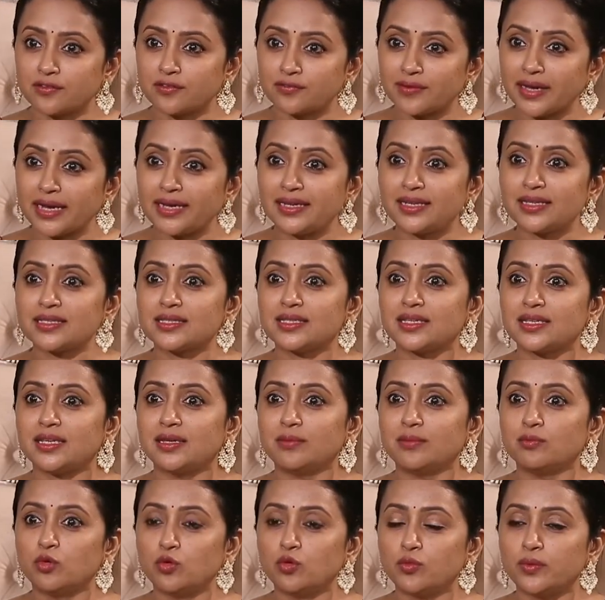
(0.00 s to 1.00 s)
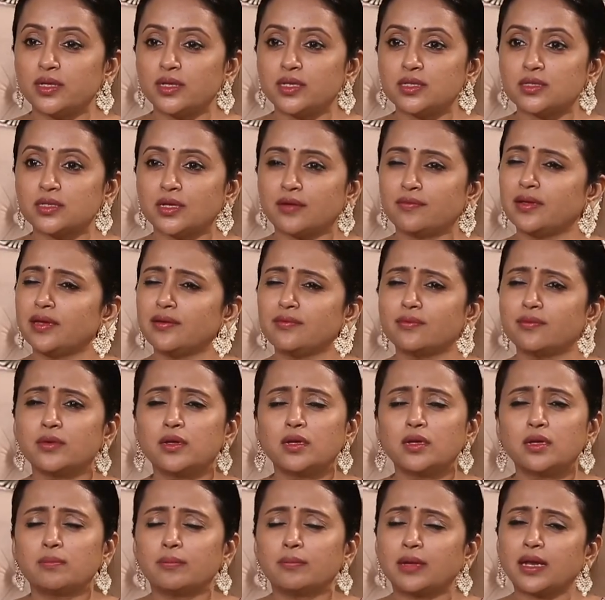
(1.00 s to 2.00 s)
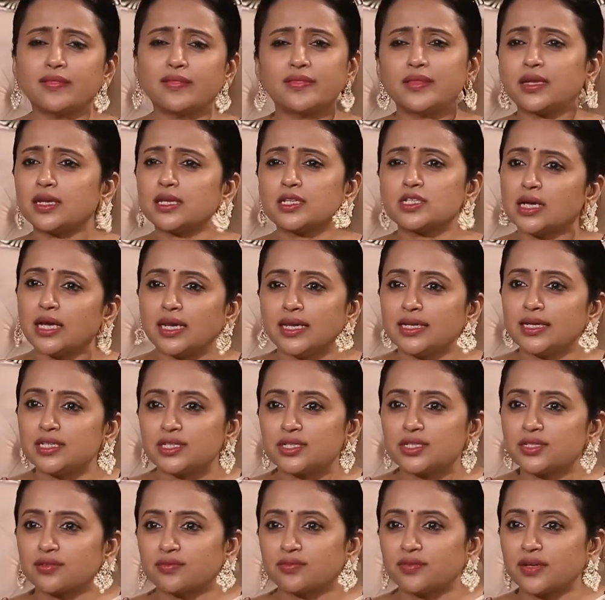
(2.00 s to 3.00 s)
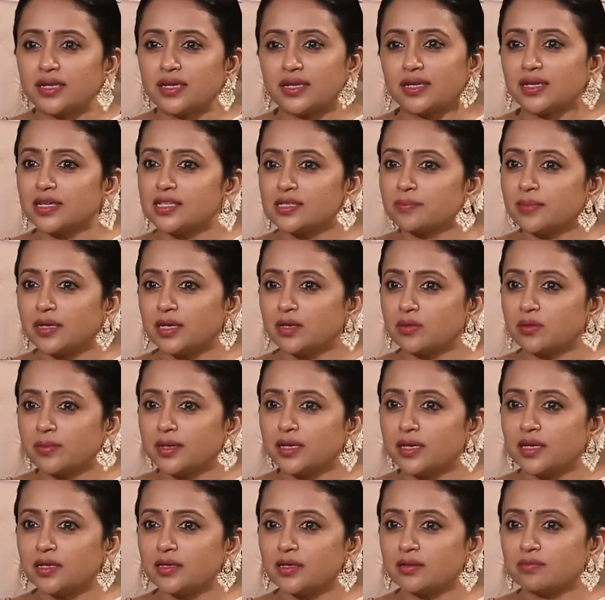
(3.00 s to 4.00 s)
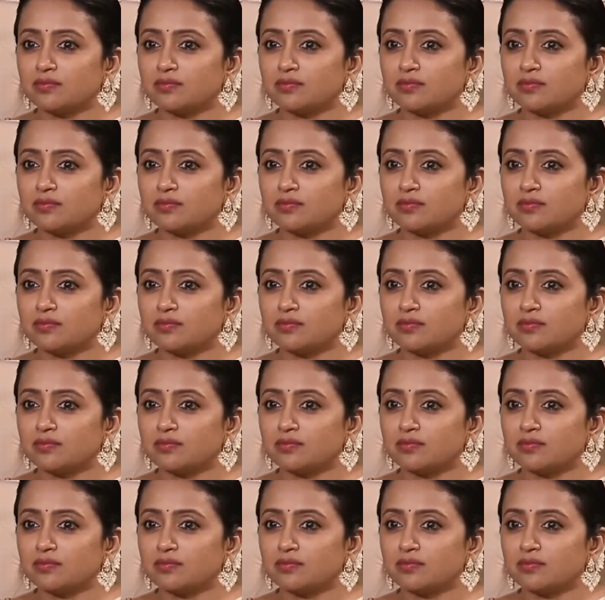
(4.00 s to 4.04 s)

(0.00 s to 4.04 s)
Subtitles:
fantasy movies, and we have manandarki chaala ishtam fairy tales. Meeku mari